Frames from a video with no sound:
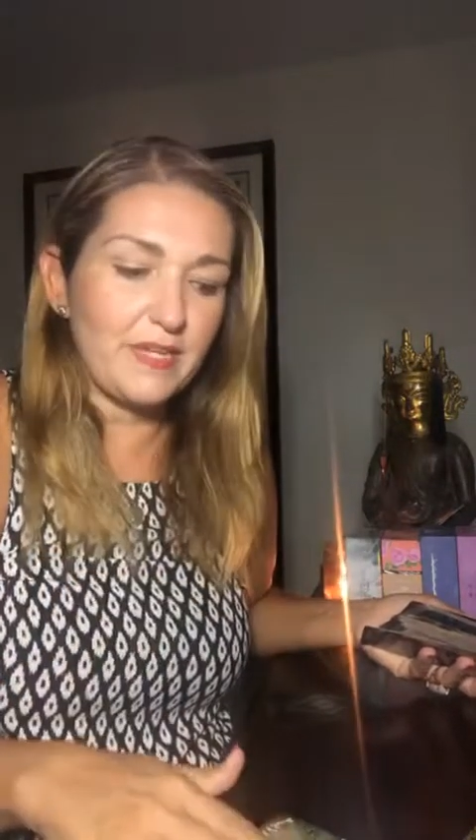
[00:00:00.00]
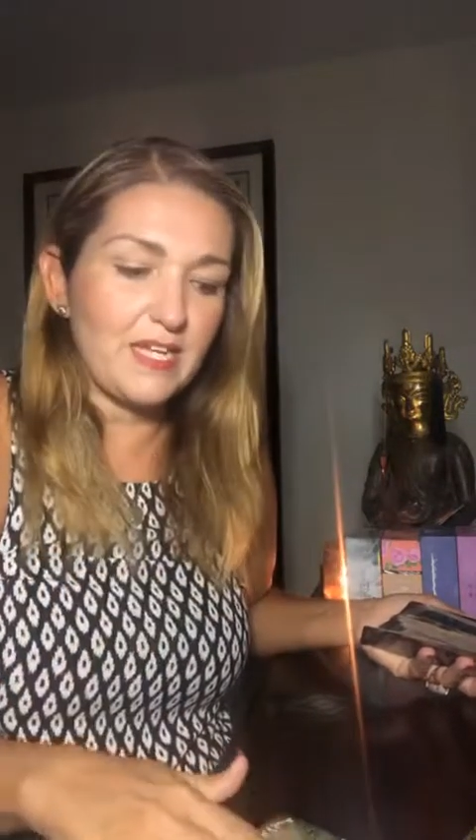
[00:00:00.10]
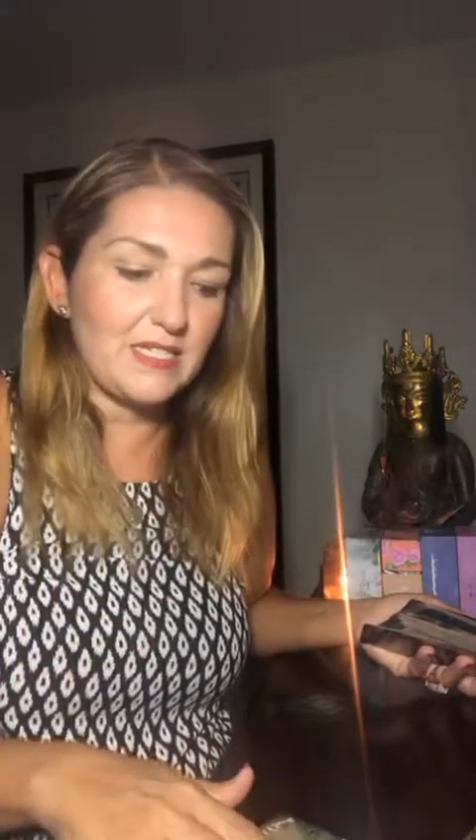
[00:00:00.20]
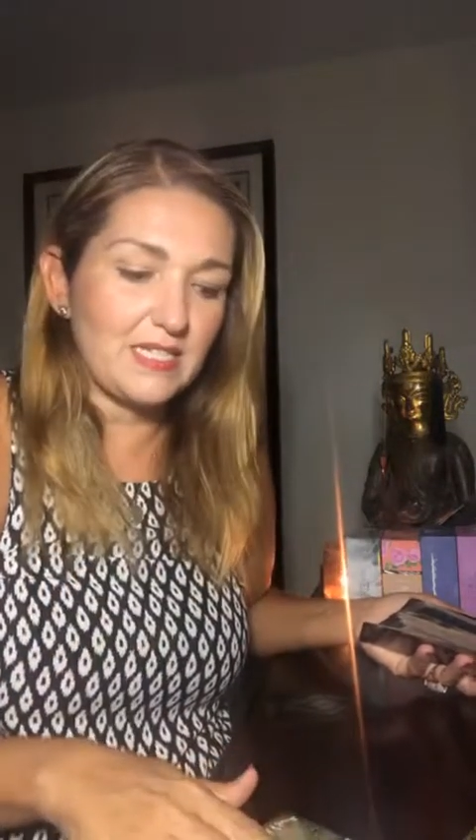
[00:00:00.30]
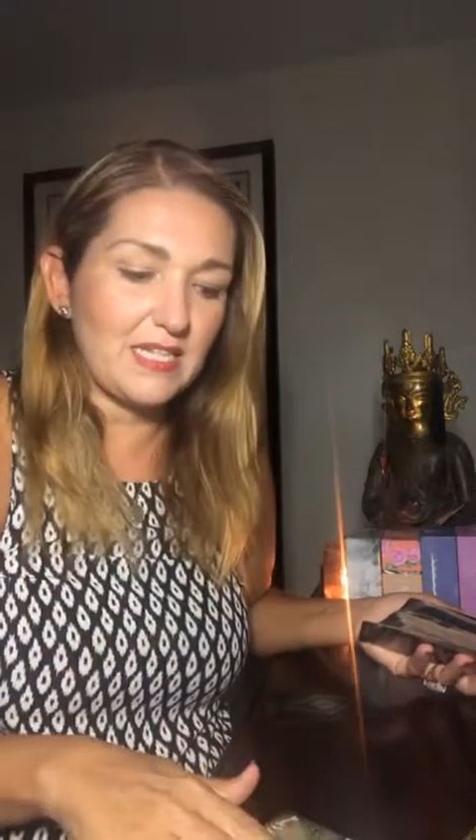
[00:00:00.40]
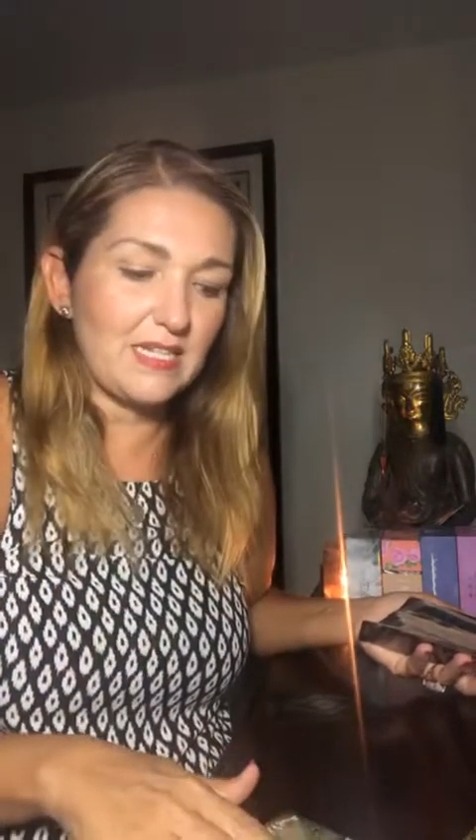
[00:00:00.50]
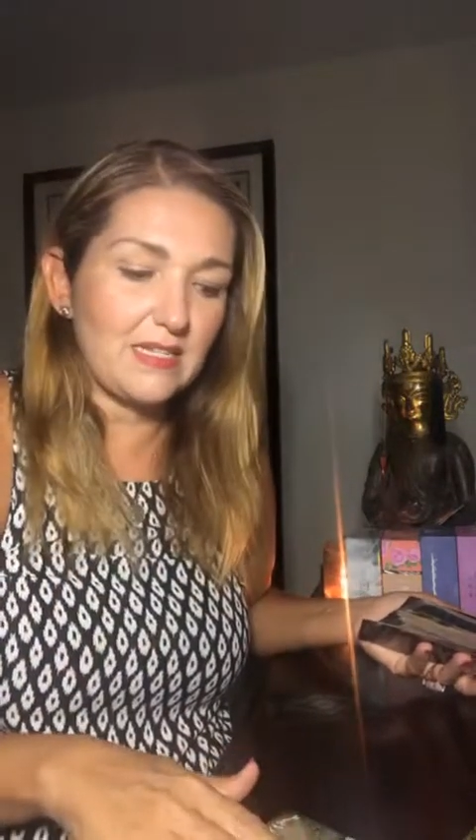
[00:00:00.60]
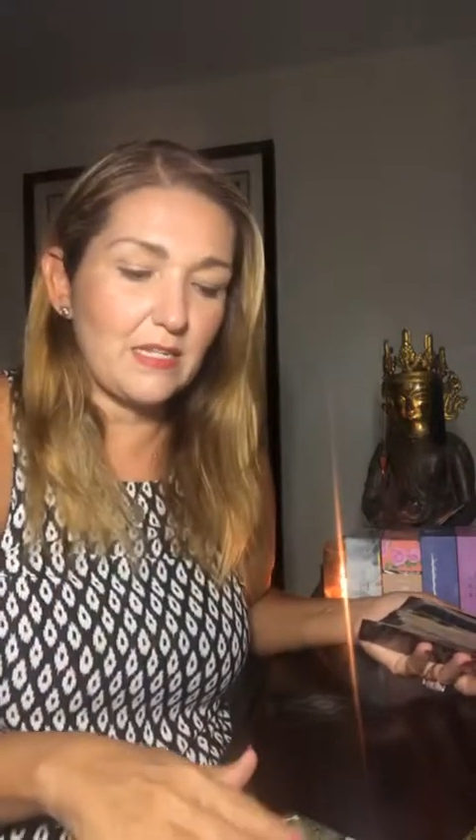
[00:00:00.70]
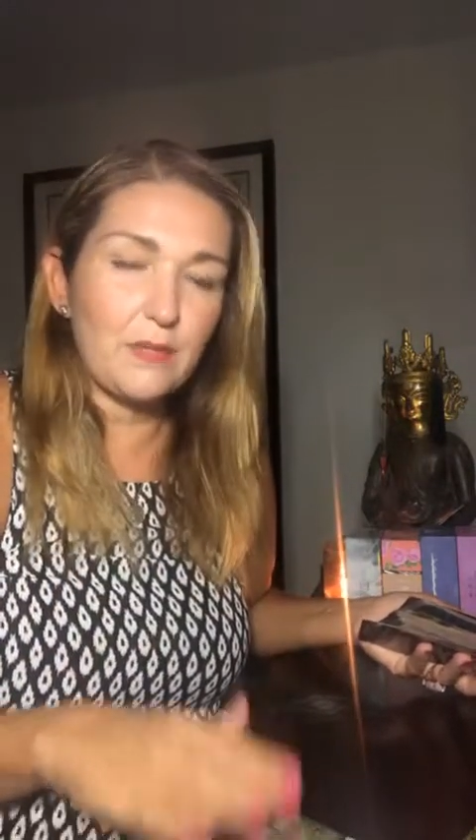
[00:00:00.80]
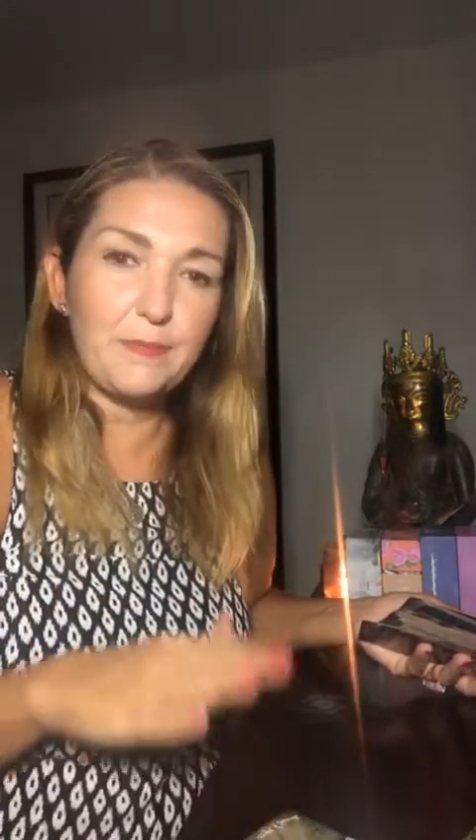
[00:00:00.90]
because
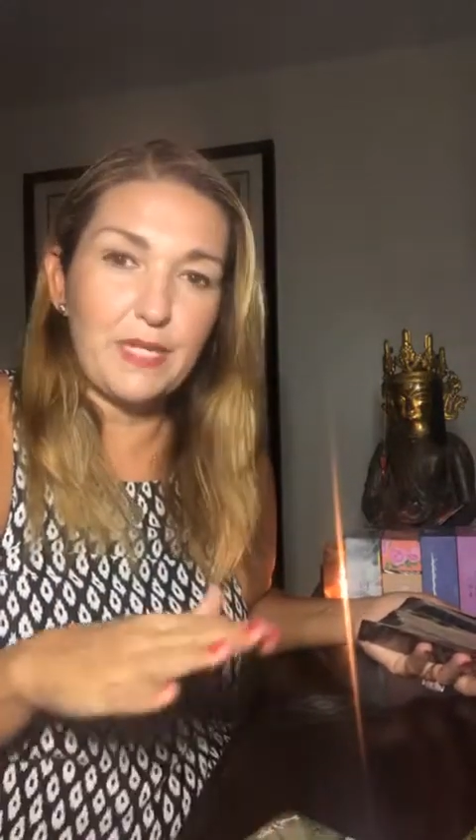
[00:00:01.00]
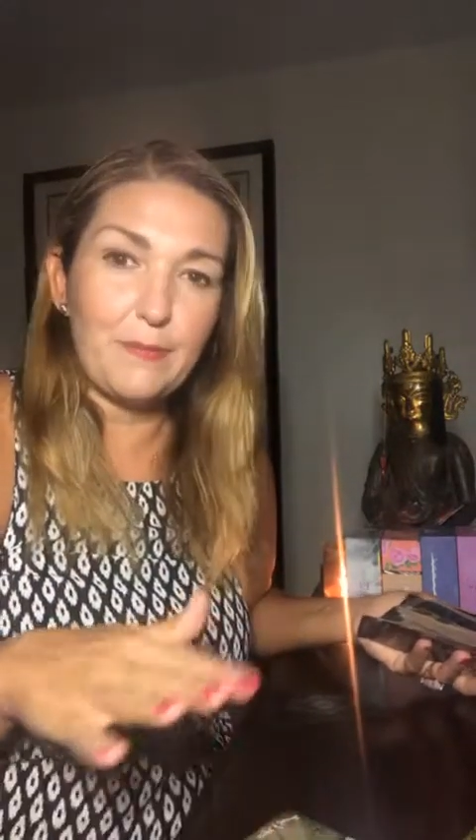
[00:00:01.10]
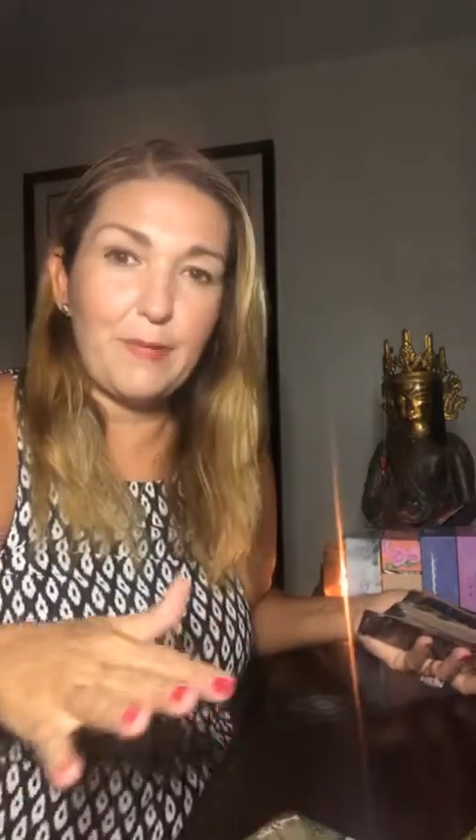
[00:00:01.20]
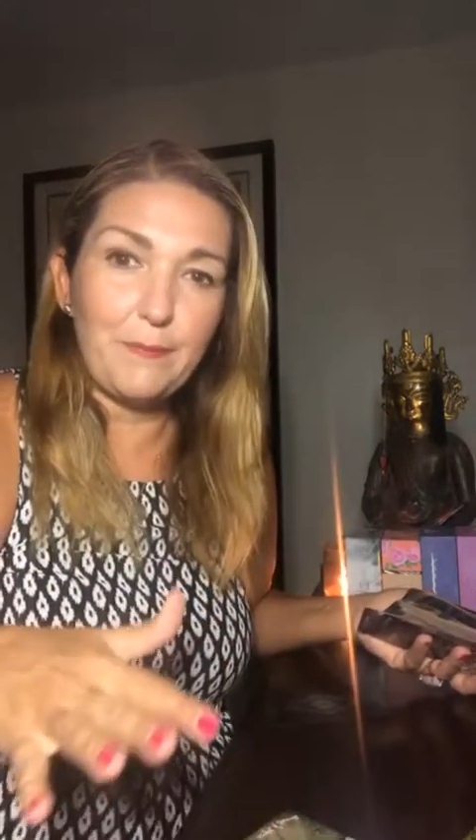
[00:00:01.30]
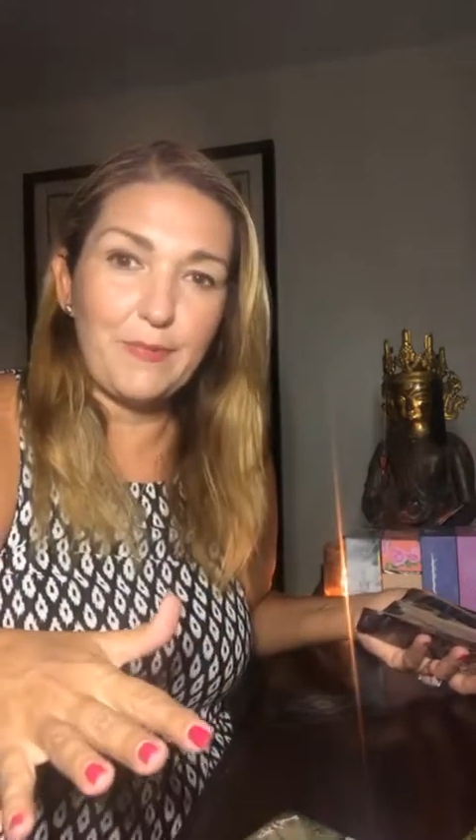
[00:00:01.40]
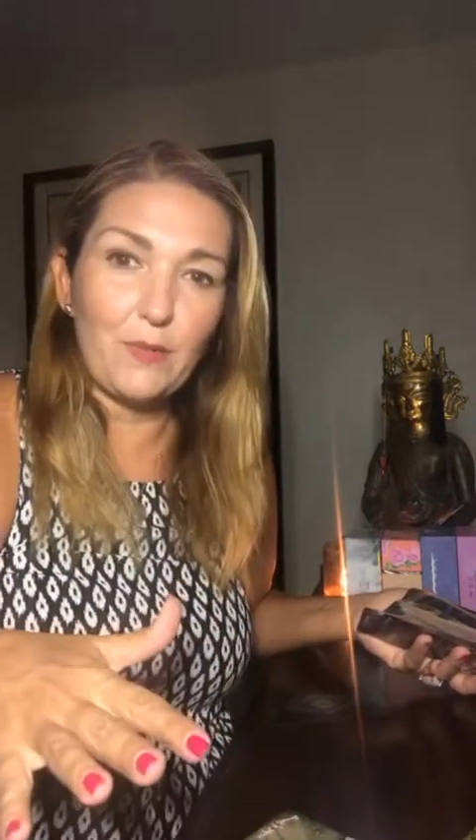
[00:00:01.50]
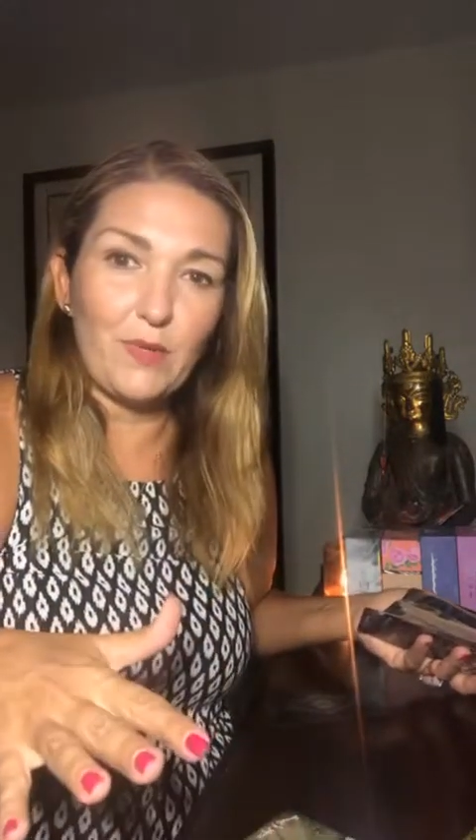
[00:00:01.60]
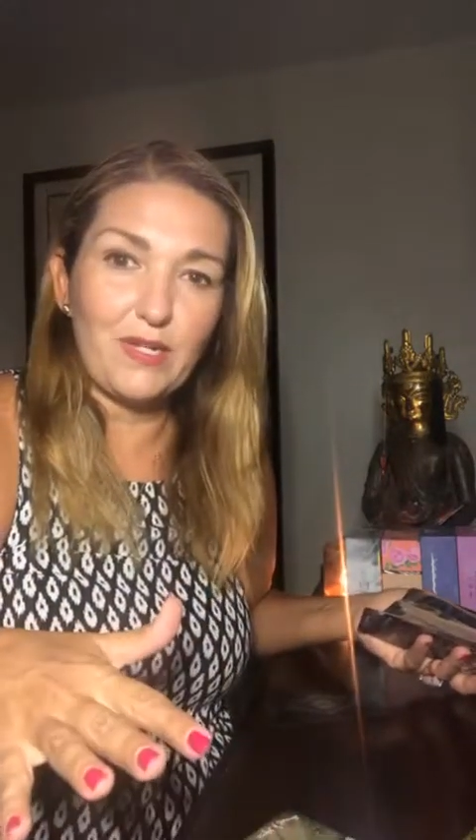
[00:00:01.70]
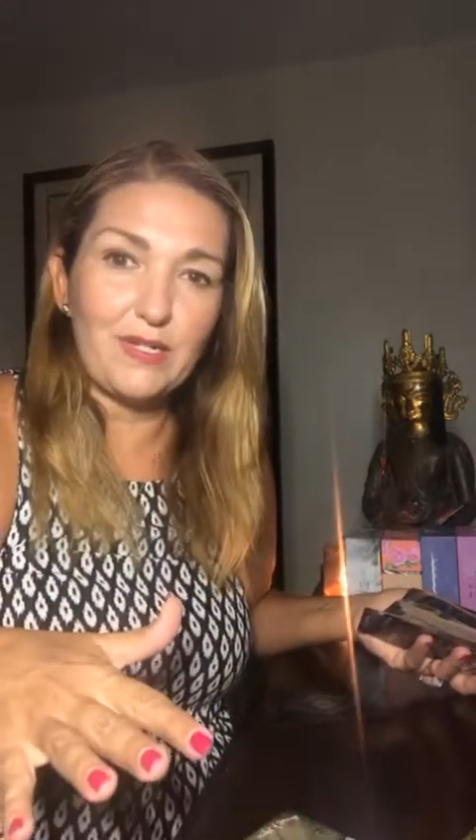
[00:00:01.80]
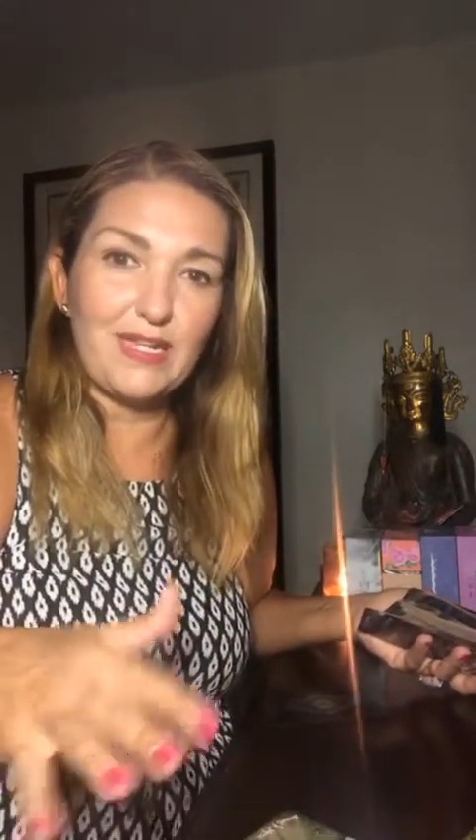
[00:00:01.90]
it could be a bumpy one.